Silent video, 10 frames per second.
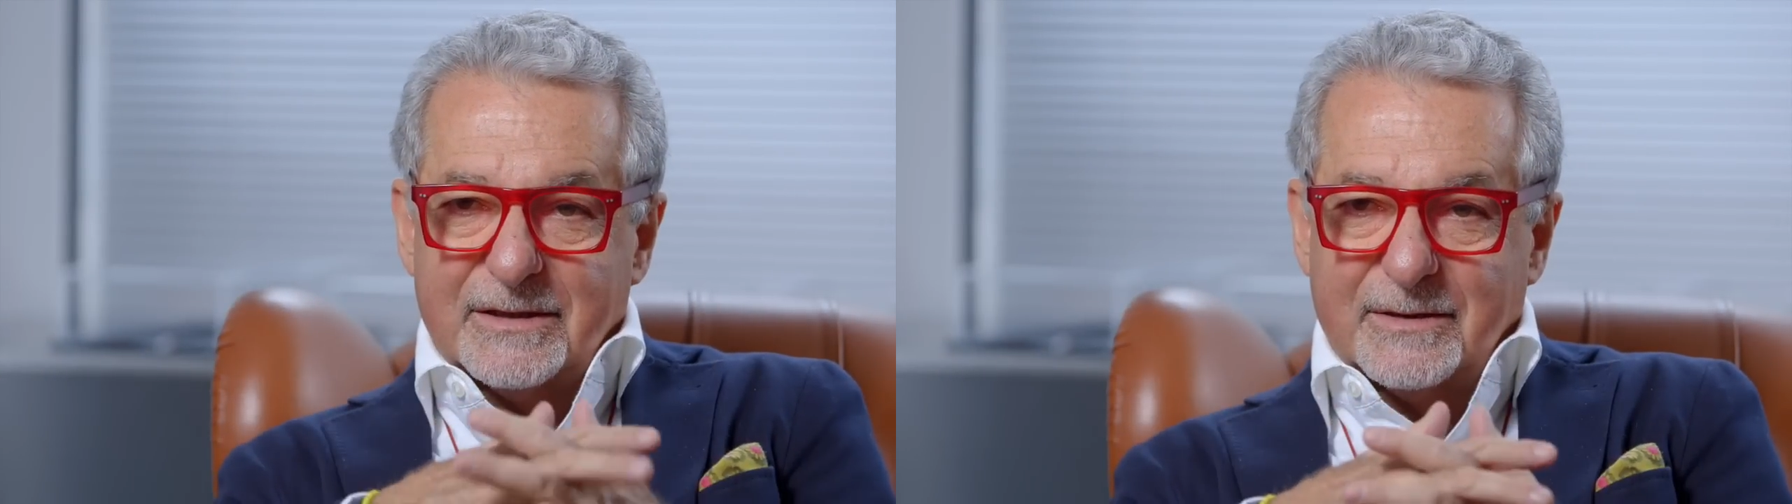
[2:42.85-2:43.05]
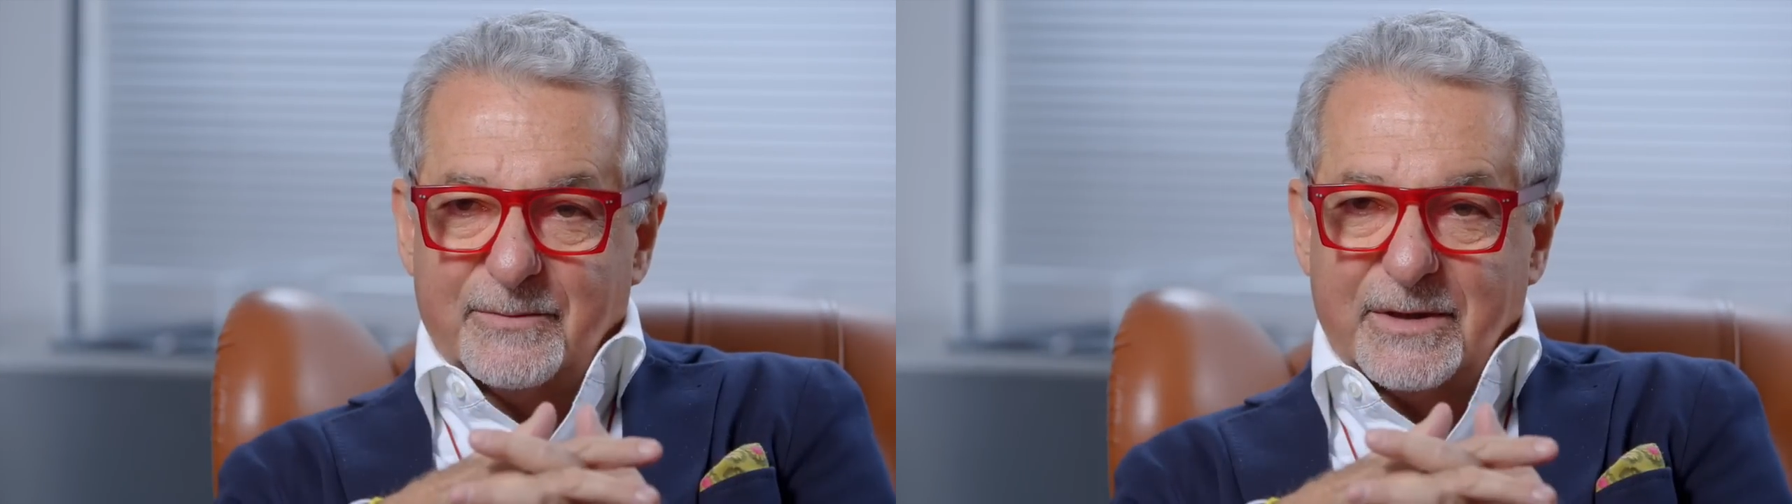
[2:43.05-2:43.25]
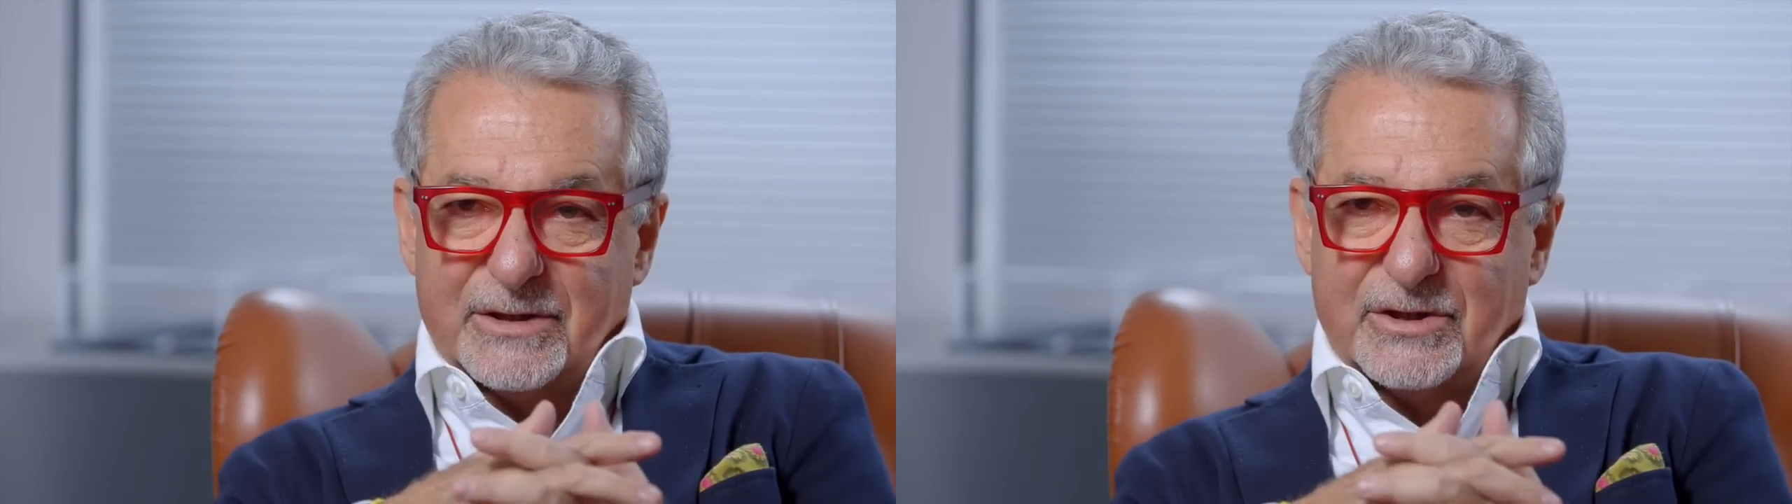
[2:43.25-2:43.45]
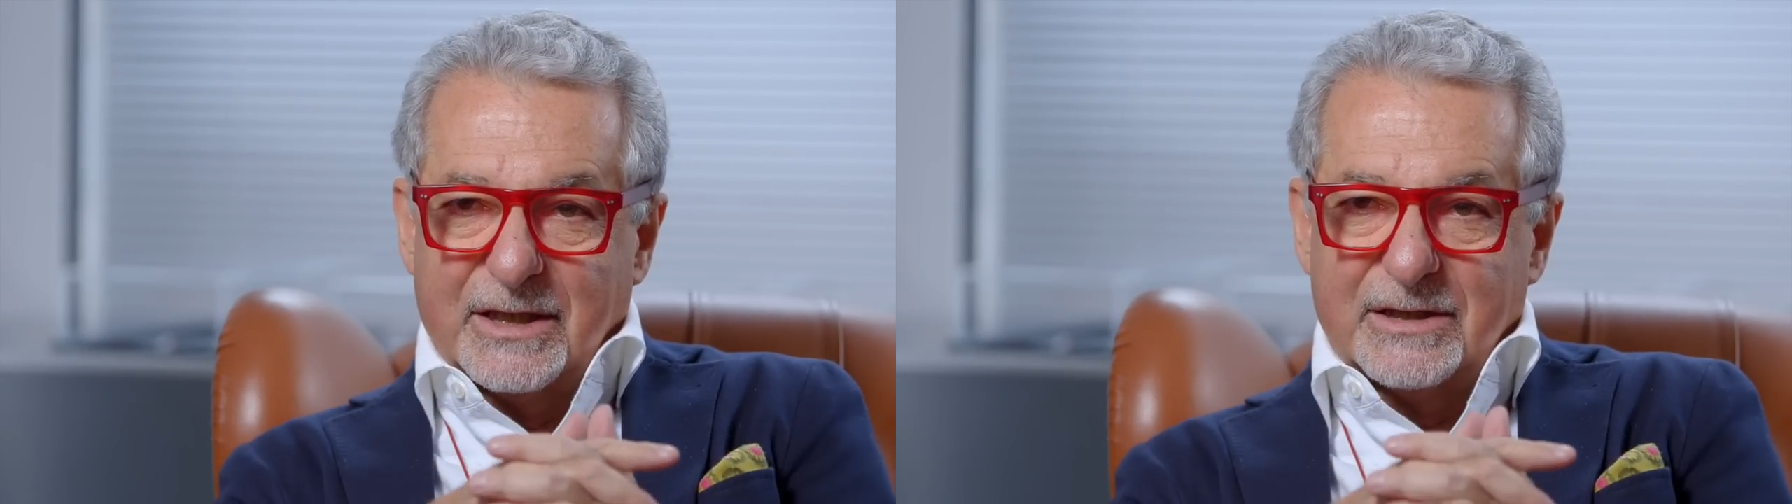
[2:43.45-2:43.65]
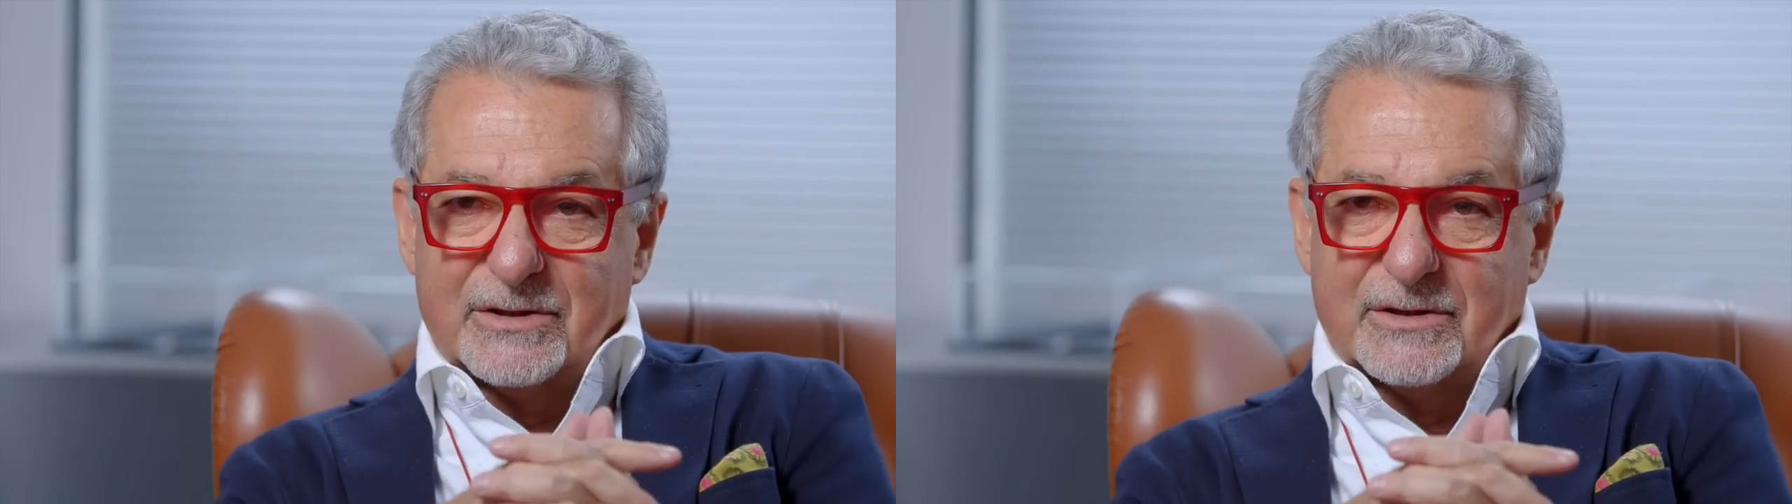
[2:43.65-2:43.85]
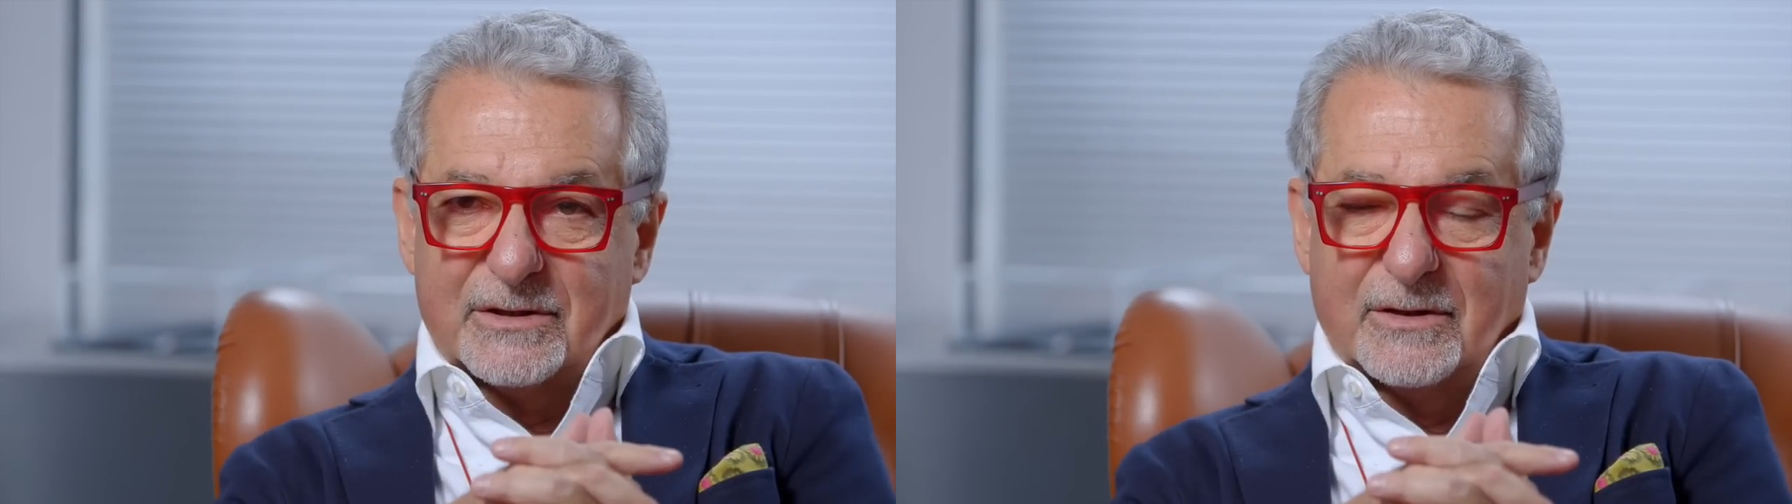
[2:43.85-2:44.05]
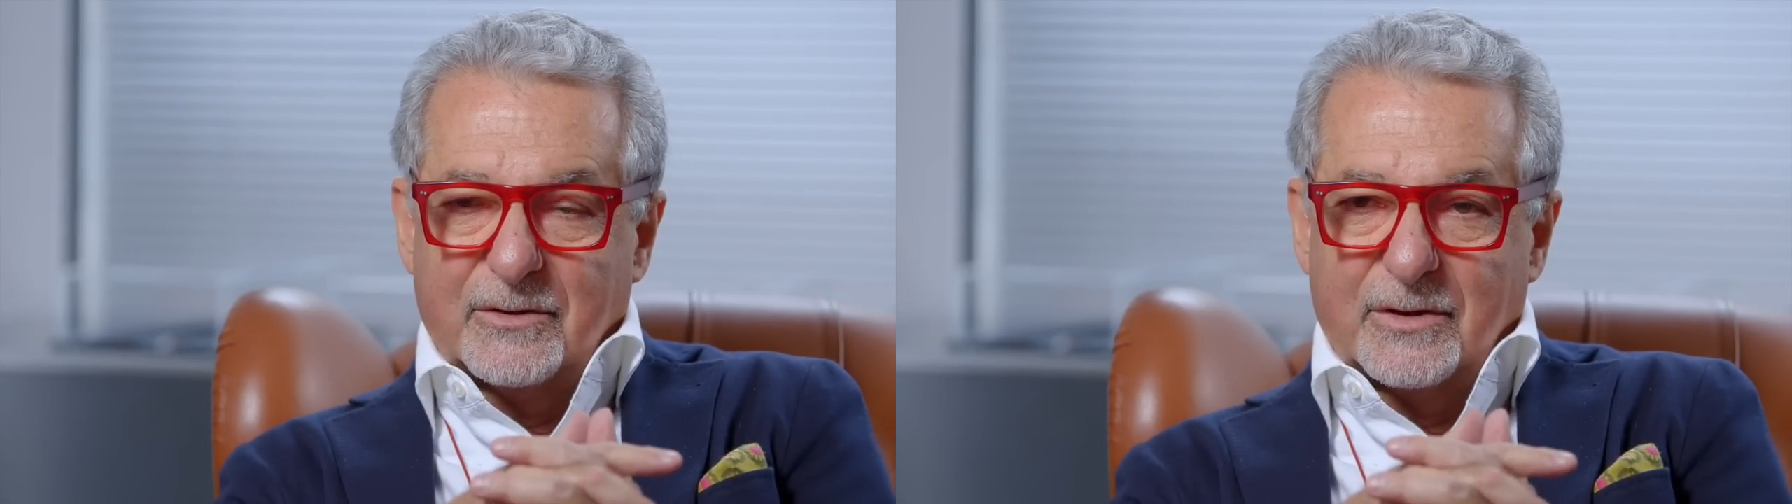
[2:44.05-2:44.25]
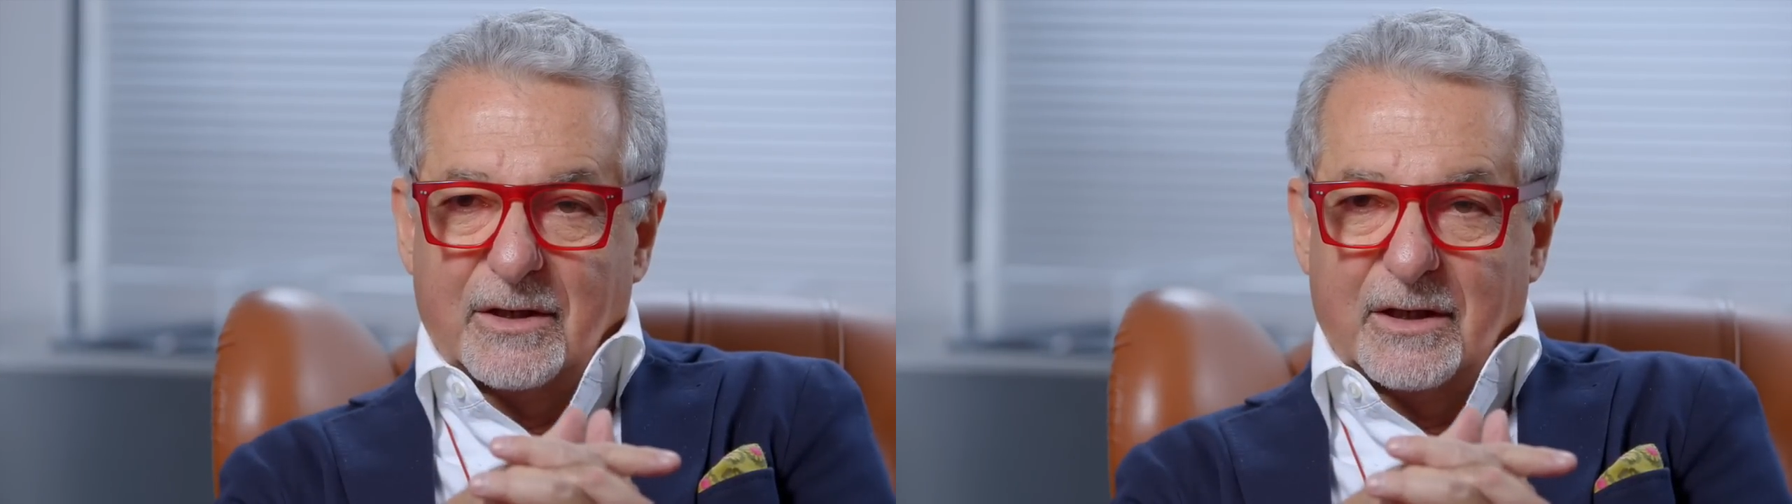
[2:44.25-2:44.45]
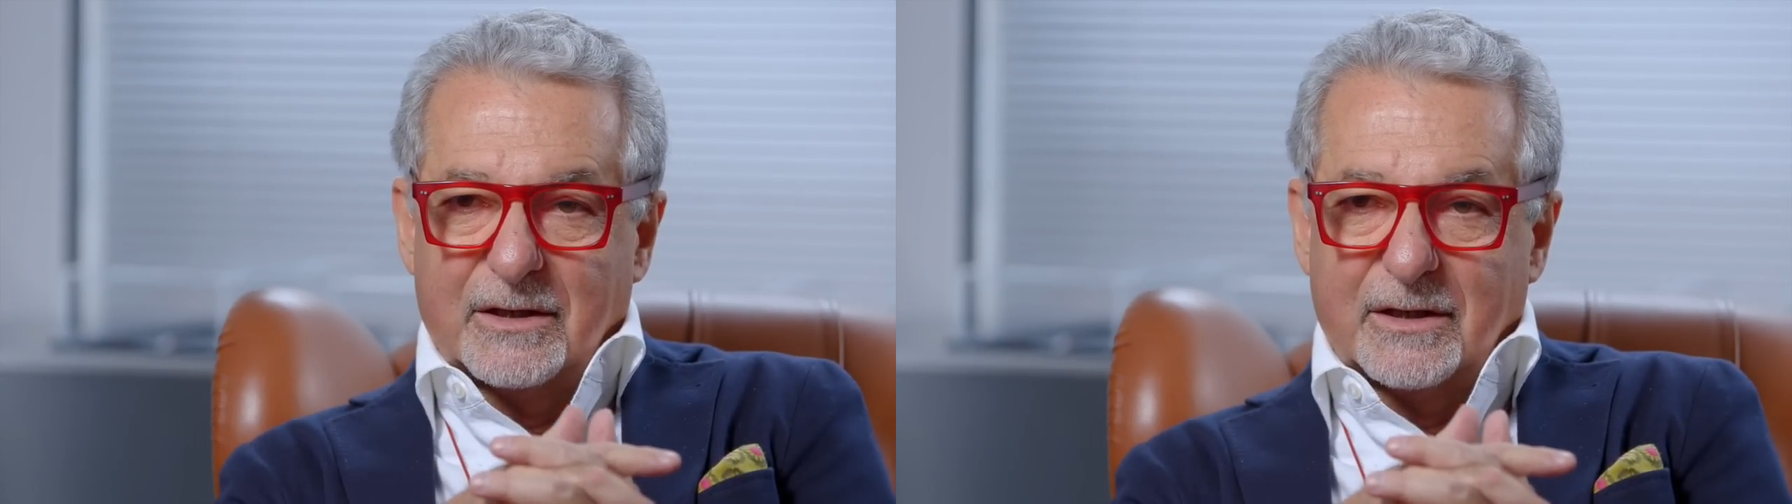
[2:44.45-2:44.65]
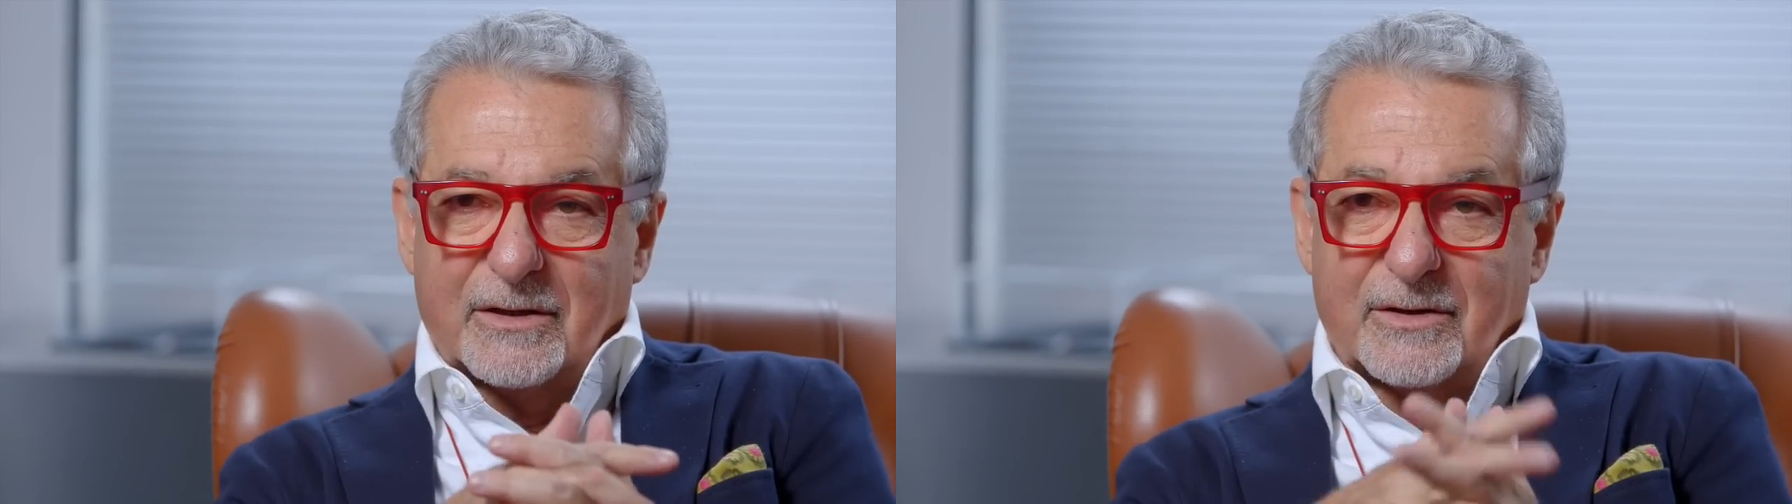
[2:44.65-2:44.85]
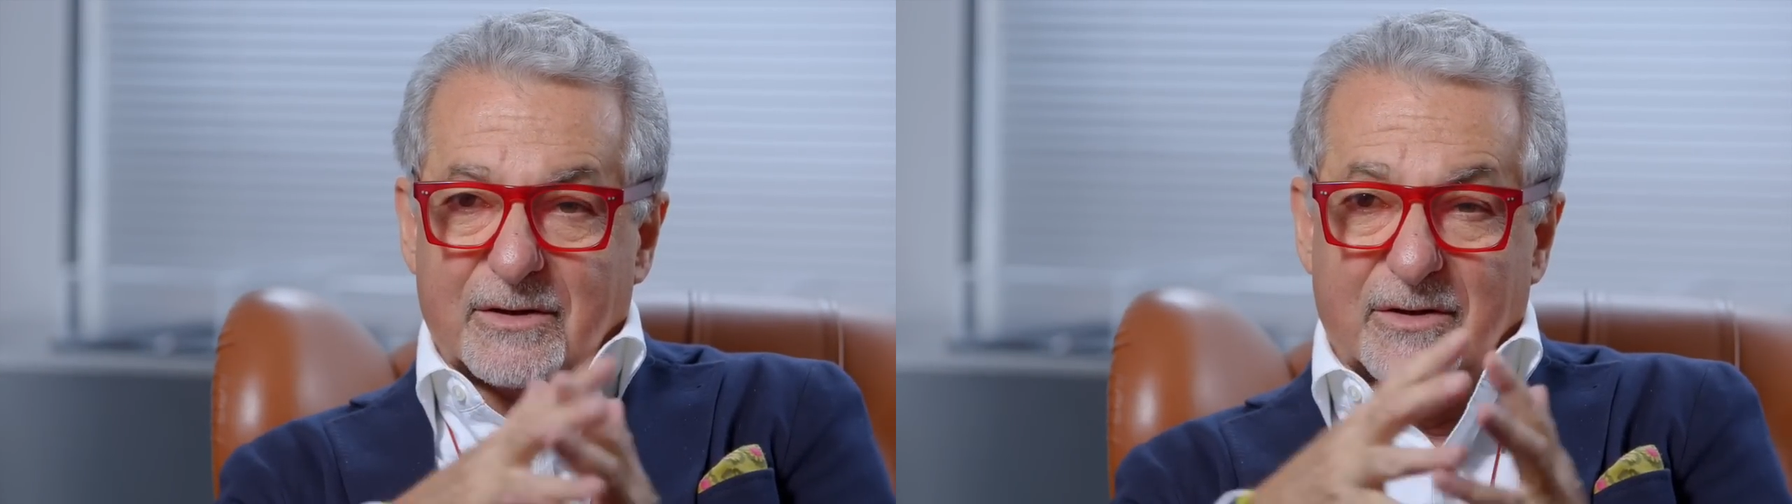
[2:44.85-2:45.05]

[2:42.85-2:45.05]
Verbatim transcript: the big change going on there in